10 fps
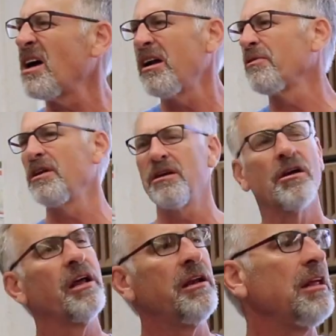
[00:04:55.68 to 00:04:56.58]
I don't think you're
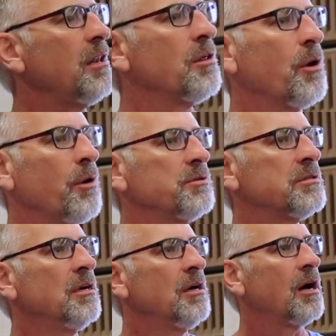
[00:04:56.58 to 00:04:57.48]
going to need those
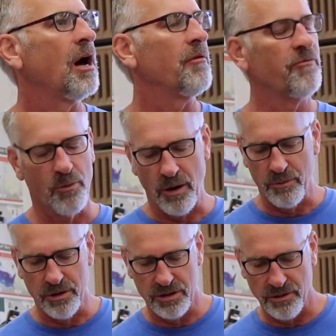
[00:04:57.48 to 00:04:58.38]
for what
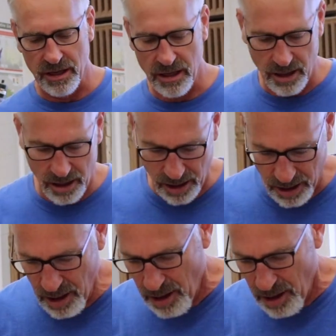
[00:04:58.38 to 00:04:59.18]
we're doing here.